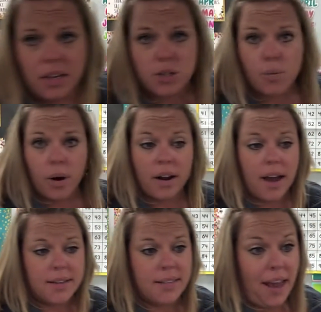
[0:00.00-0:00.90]
to work
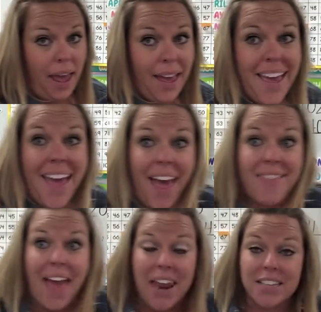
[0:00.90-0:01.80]
on today,
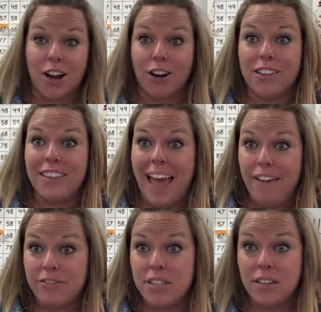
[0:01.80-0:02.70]
and that is our
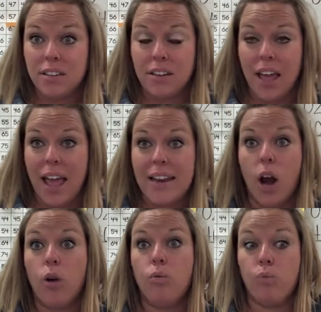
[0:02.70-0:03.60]
left and
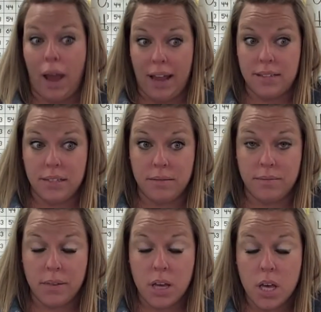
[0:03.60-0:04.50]
our right.
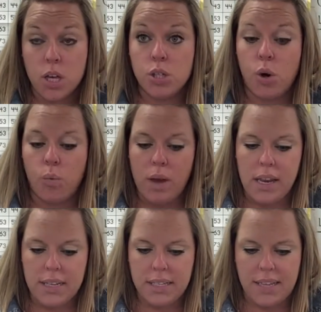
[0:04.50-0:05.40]
So we
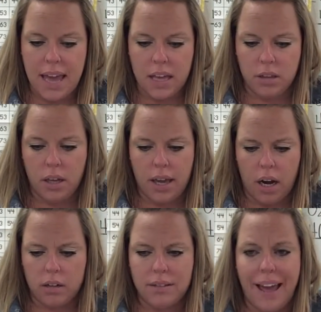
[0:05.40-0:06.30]
need to take a look at
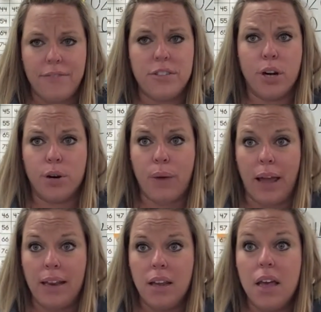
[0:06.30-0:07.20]
our left and our
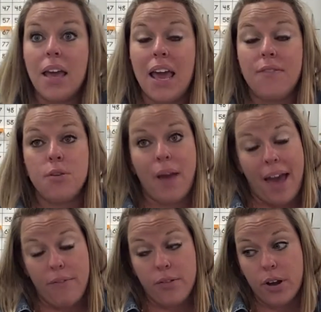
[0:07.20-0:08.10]
right. If you
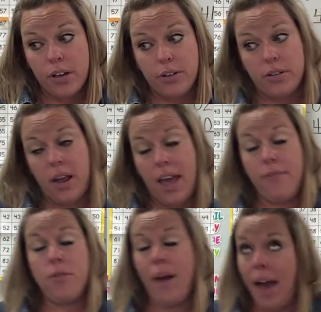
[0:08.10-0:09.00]
have
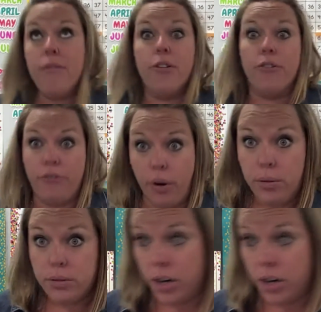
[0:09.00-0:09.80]
your folder